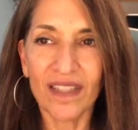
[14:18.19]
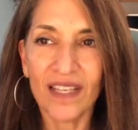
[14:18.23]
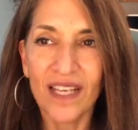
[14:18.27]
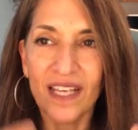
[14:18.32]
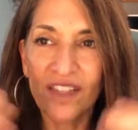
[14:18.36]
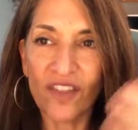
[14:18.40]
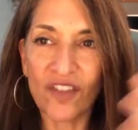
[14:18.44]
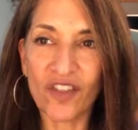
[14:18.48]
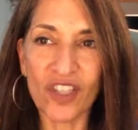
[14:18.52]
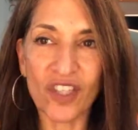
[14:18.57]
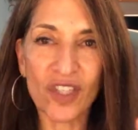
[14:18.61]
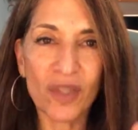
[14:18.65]

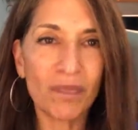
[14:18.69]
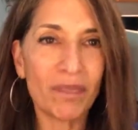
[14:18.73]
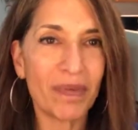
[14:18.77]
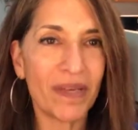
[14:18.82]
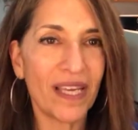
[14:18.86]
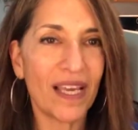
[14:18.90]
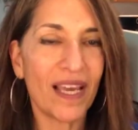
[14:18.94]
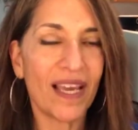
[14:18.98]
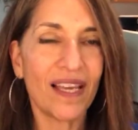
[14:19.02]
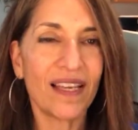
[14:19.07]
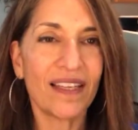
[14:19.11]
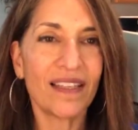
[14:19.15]
it's just
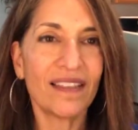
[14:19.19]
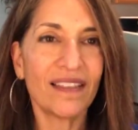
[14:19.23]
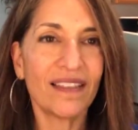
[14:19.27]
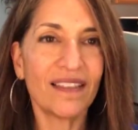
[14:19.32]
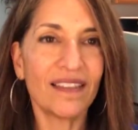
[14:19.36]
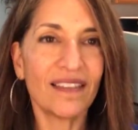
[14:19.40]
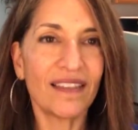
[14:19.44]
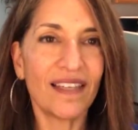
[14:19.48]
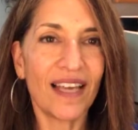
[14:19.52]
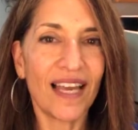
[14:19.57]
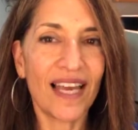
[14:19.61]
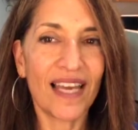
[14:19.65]
being
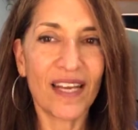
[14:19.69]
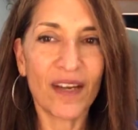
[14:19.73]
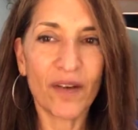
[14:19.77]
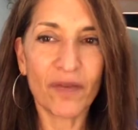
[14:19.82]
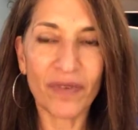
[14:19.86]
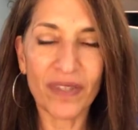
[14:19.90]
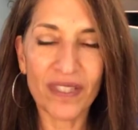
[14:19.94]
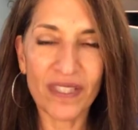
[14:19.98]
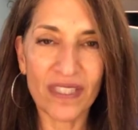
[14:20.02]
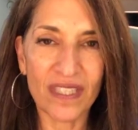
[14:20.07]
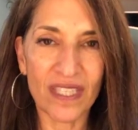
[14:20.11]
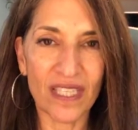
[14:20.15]
and it
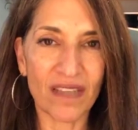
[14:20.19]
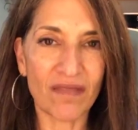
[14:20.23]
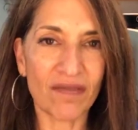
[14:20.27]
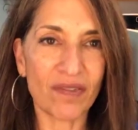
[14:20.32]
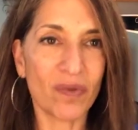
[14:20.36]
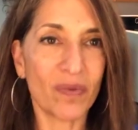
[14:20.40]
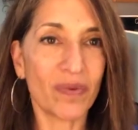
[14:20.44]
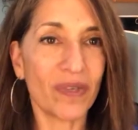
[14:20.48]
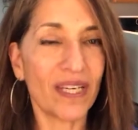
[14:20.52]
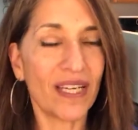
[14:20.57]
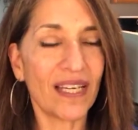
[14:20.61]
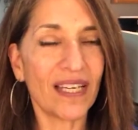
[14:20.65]

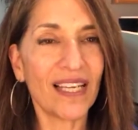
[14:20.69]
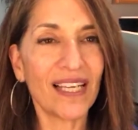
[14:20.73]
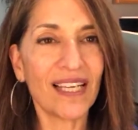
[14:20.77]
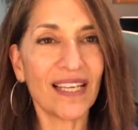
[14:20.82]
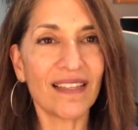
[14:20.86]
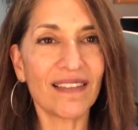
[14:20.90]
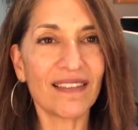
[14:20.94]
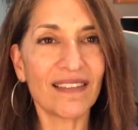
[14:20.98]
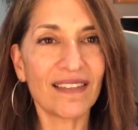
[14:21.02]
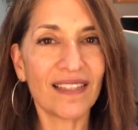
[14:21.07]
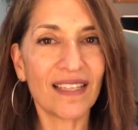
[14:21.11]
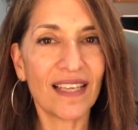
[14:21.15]
receives what it
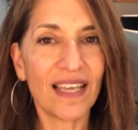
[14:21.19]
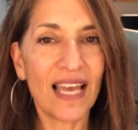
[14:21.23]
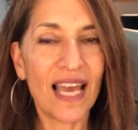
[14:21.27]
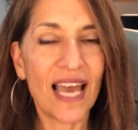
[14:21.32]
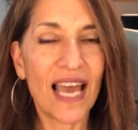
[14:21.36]
needs.